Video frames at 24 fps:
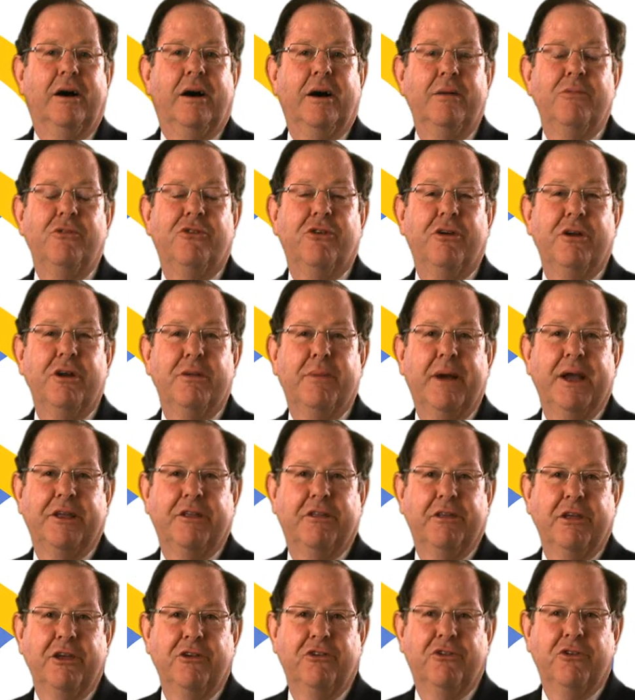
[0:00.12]
I'm trying to make
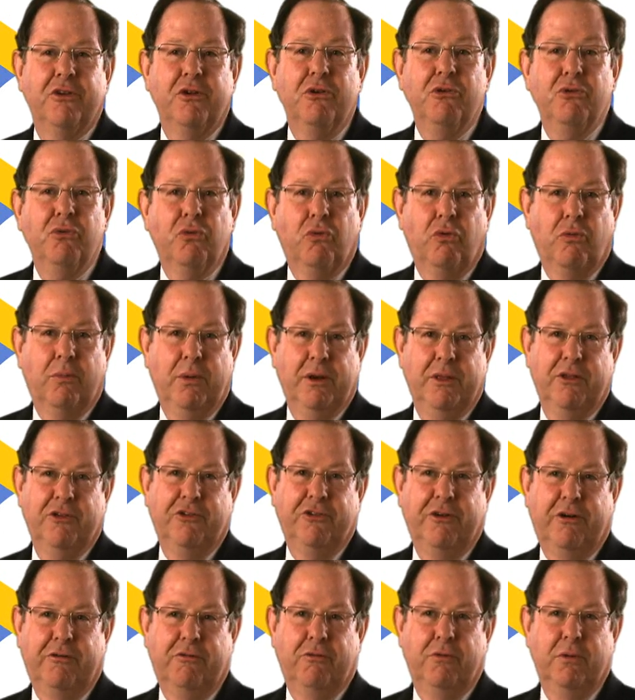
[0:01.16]
things normal in the
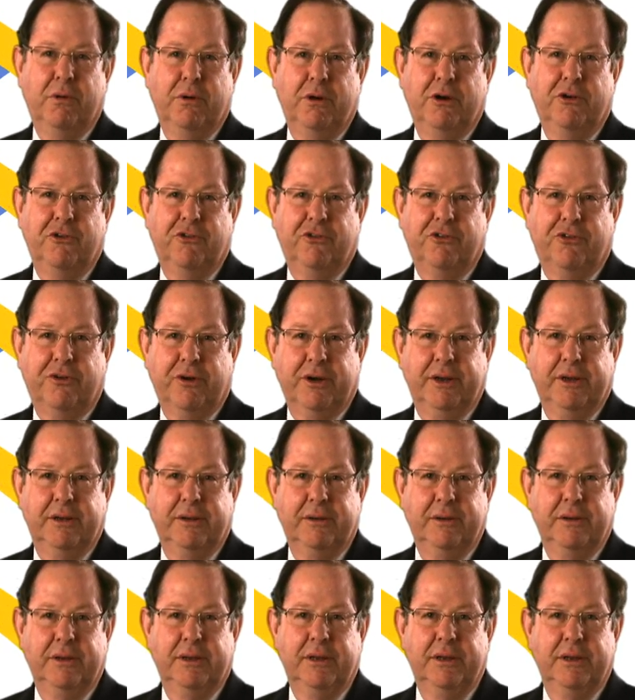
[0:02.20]
software industry.
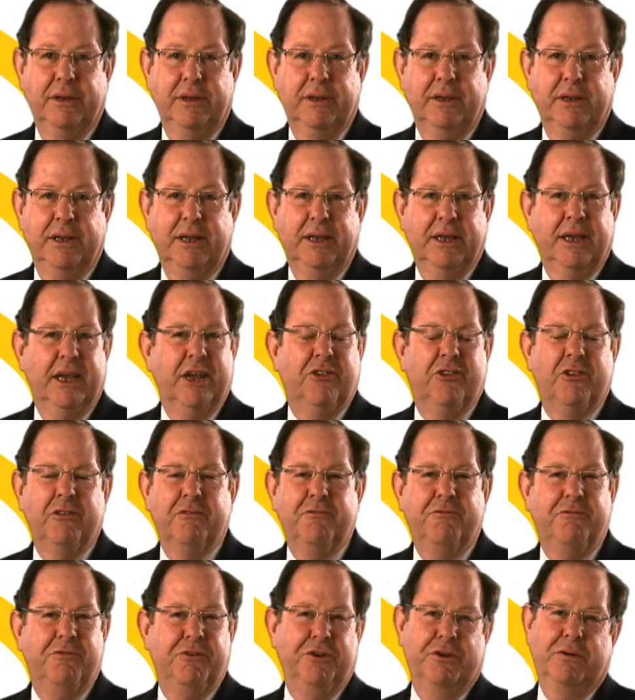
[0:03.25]
It's a
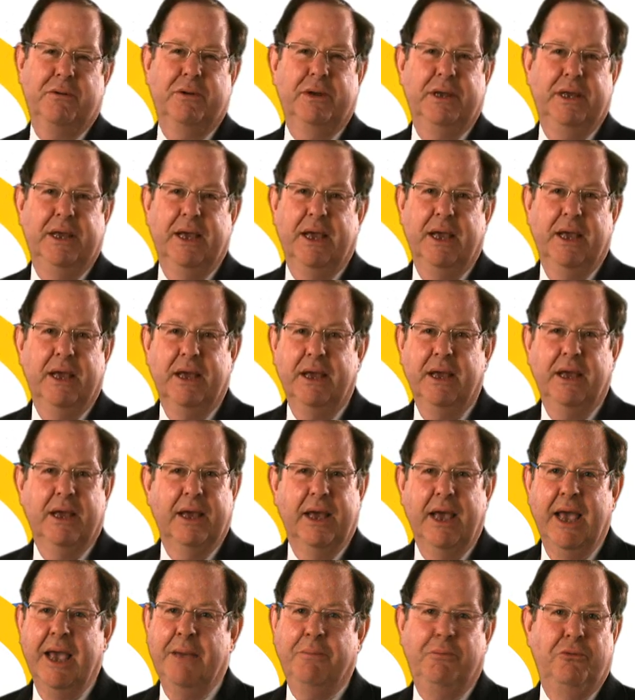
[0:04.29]
very
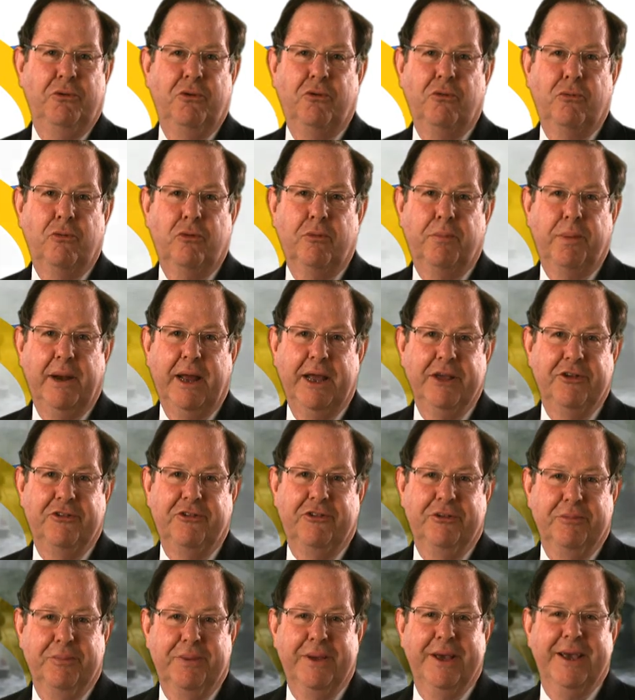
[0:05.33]
abnormal
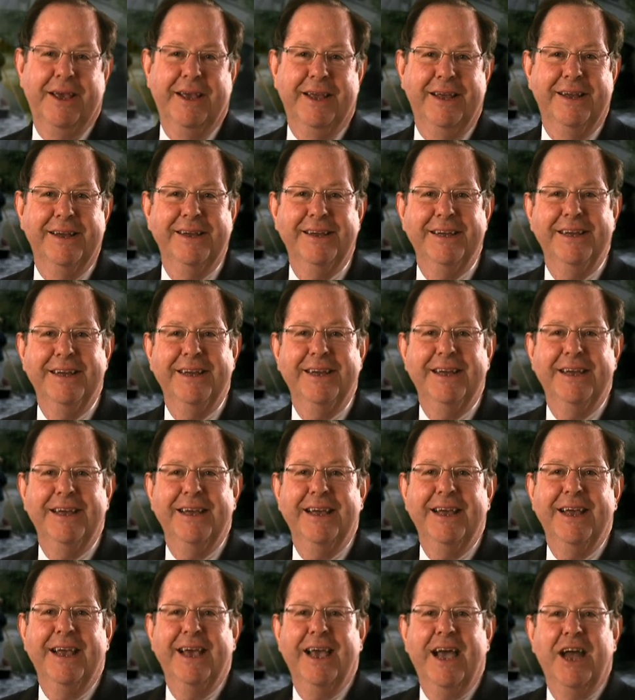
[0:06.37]
place to be.
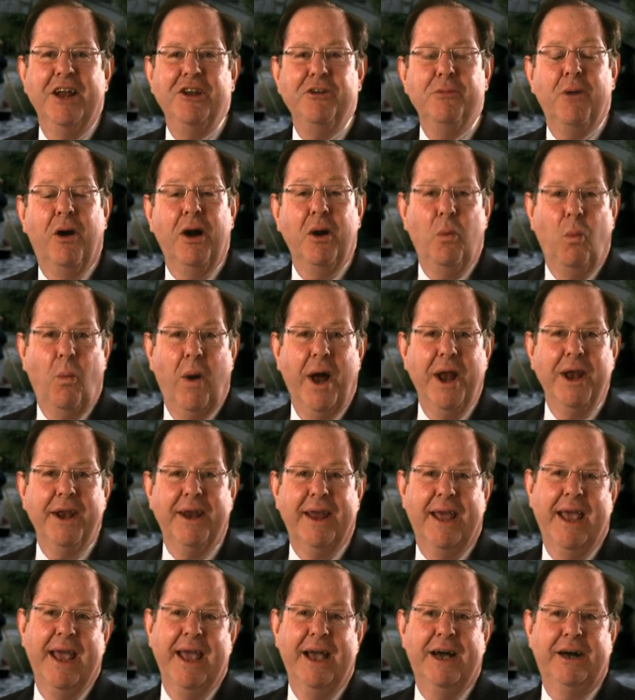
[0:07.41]
And you might
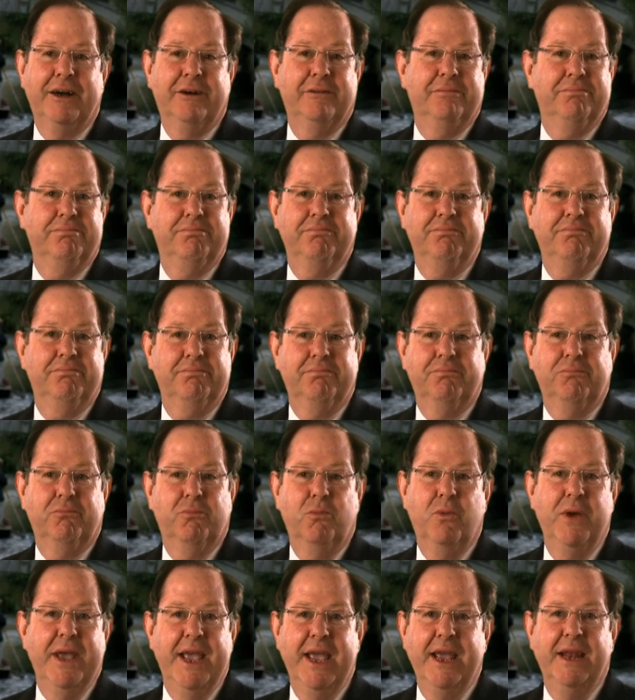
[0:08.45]
wonder how
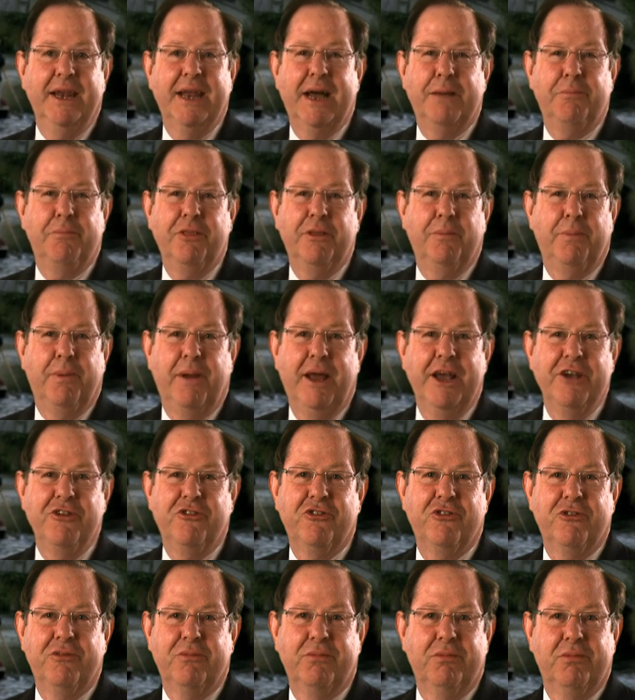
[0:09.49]
we end up in the
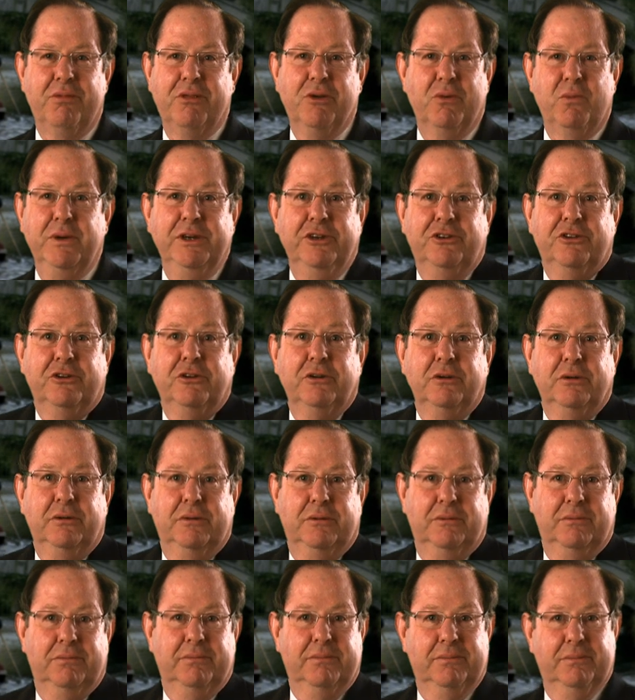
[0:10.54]
place that we
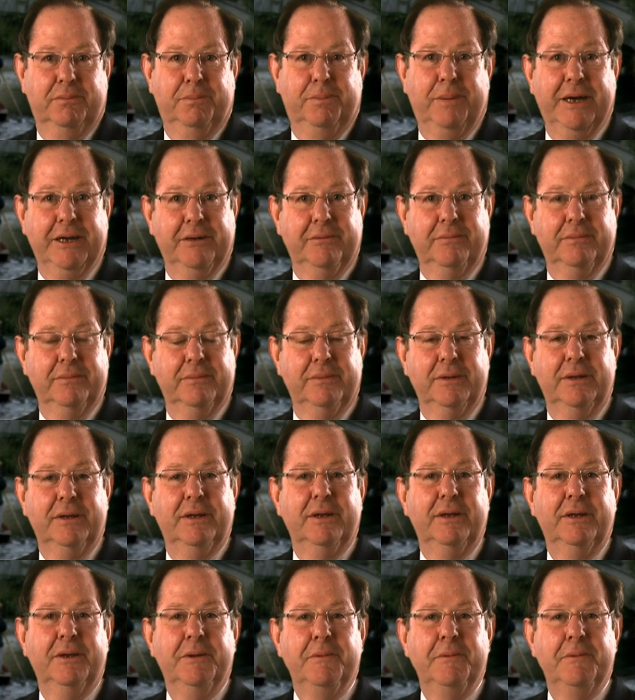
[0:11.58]
do, but